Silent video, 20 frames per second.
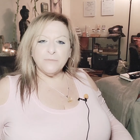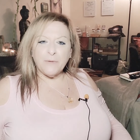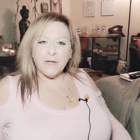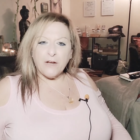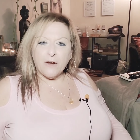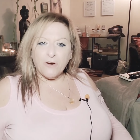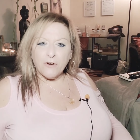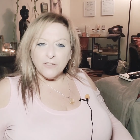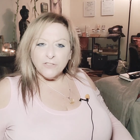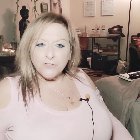of my
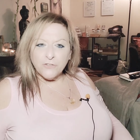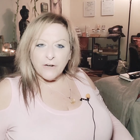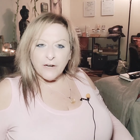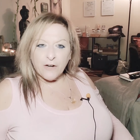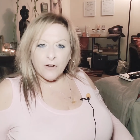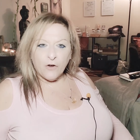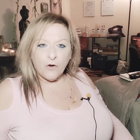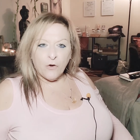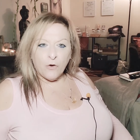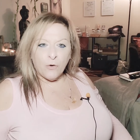cards are
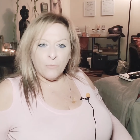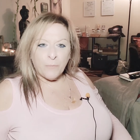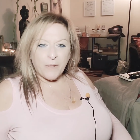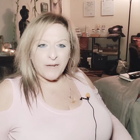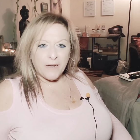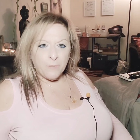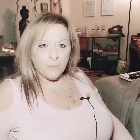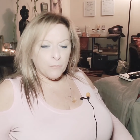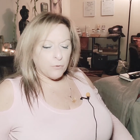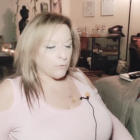at home. I
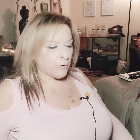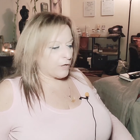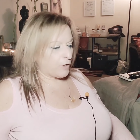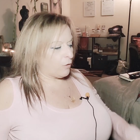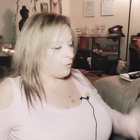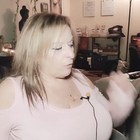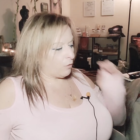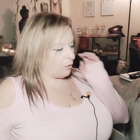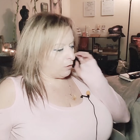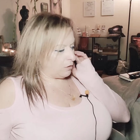didn't bring
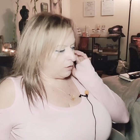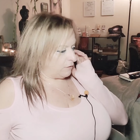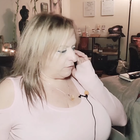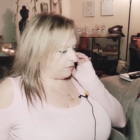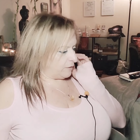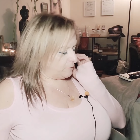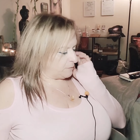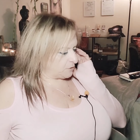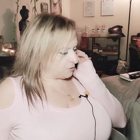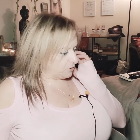all of
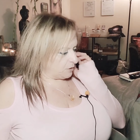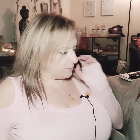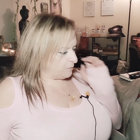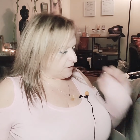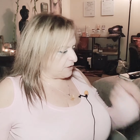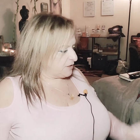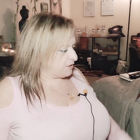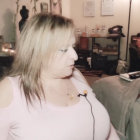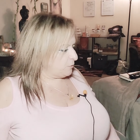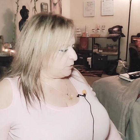them. So let
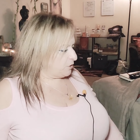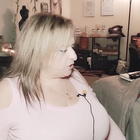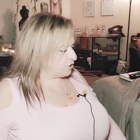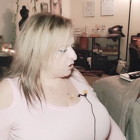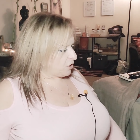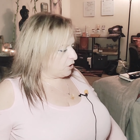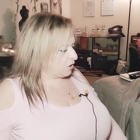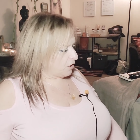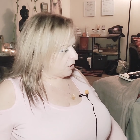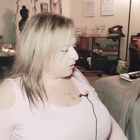me see, which
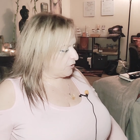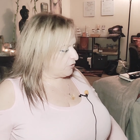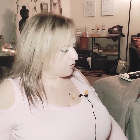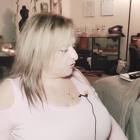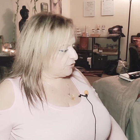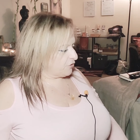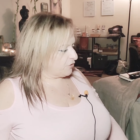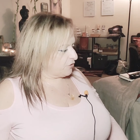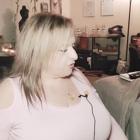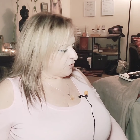
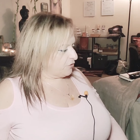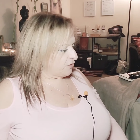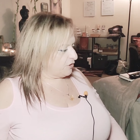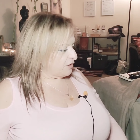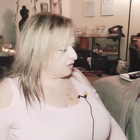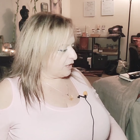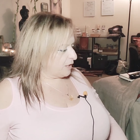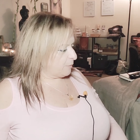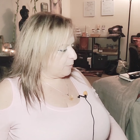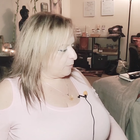cards did I